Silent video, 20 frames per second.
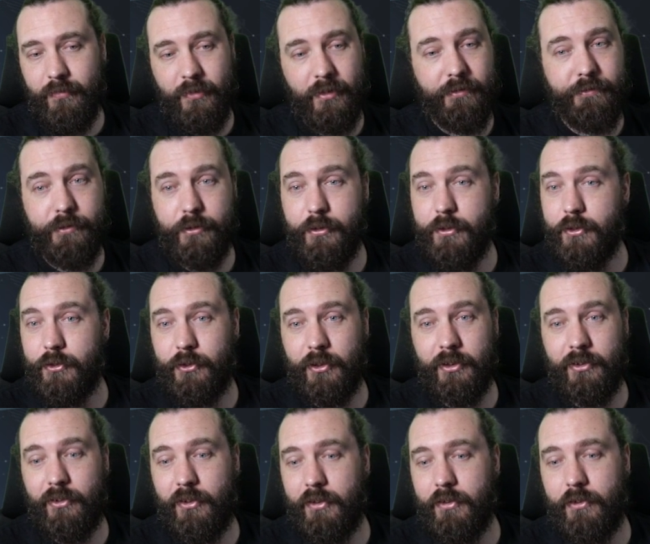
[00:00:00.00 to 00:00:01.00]
For the
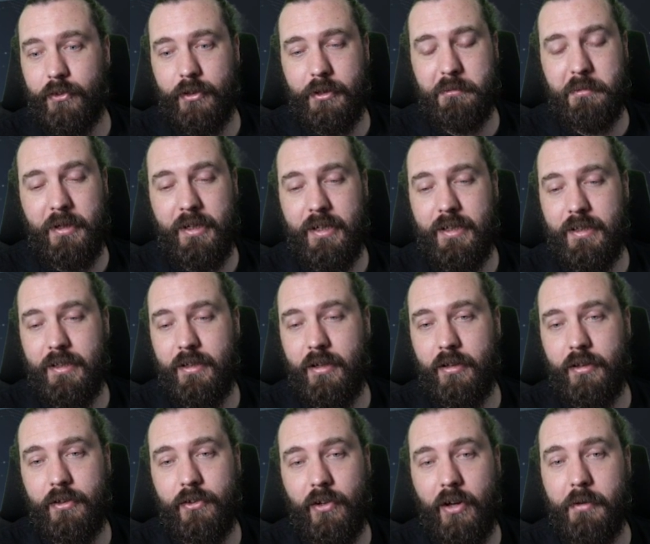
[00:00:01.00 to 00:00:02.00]
16 CP, the
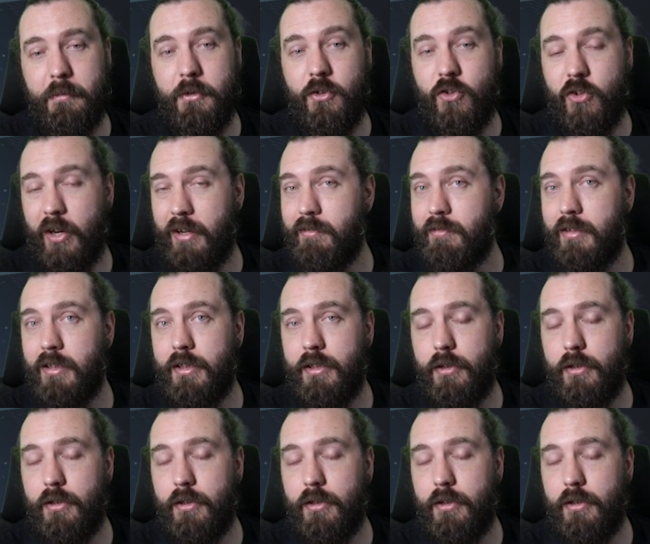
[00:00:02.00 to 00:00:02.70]
only time you generally